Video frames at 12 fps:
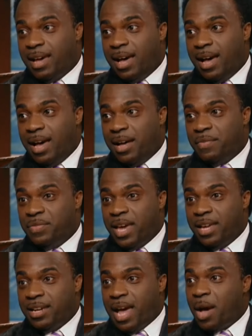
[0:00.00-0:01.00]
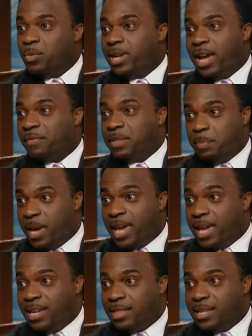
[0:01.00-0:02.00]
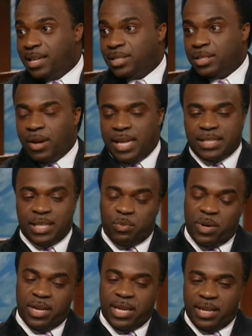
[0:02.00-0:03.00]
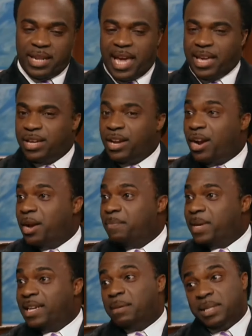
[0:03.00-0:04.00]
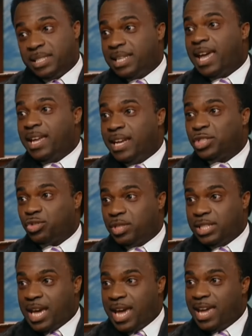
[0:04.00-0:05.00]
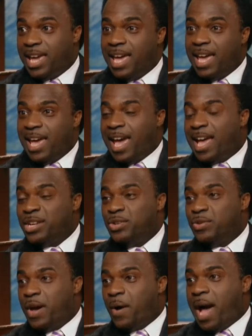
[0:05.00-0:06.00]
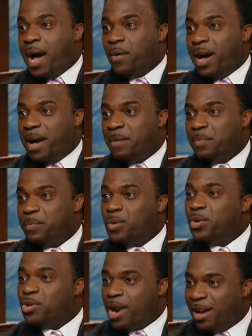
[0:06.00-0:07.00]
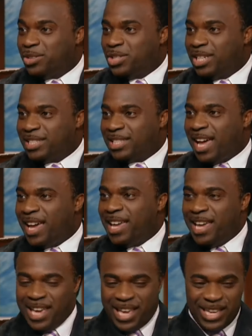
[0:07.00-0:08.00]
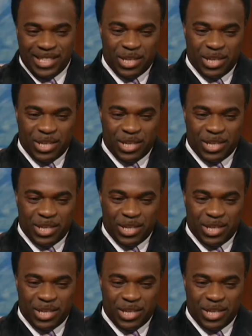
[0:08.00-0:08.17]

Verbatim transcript: uh, then I wouldn't have to pay anything. Yeah. So I said, well, it ain't going to hurt me. Let me stay an extra right. day. And you know how um, Paul Crouch is. I, he